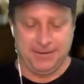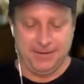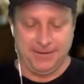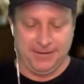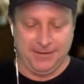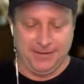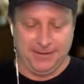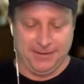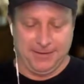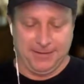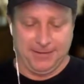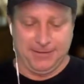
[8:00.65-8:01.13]

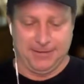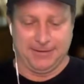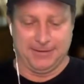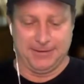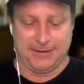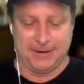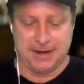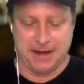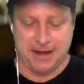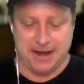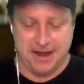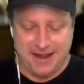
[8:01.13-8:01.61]

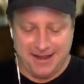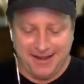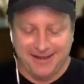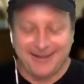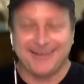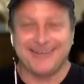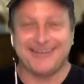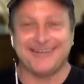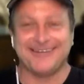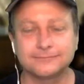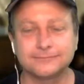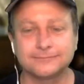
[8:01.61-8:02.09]

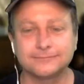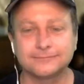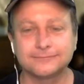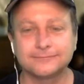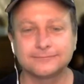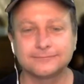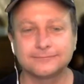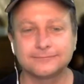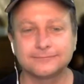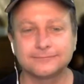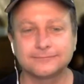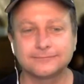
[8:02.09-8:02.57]

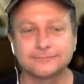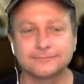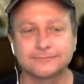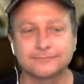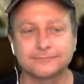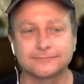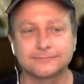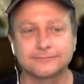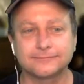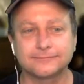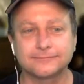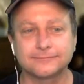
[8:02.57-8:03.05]

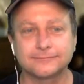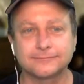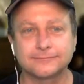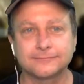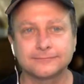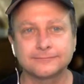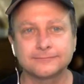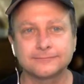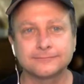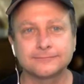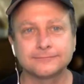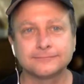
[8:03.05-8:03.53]

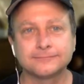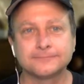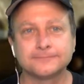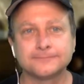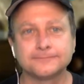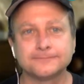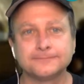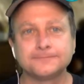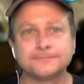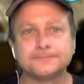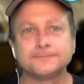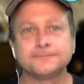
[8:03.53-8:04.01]

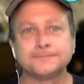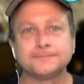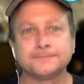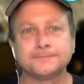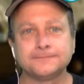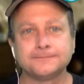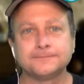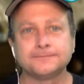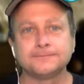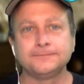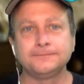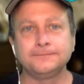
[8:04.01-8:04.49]

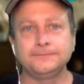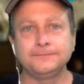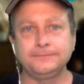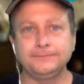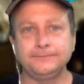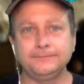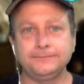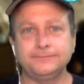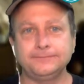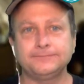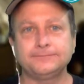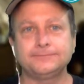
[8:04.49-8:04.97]

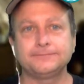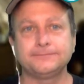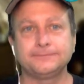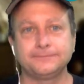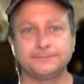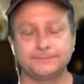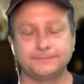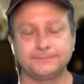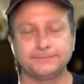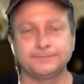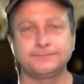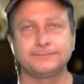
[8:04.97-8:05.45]

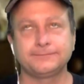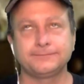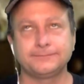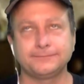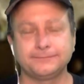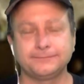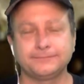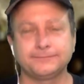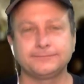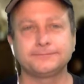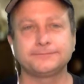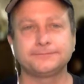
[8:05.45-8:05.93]

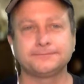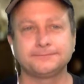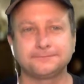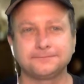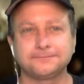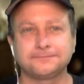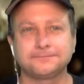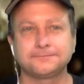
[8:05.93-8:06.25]
The person shown says nothing.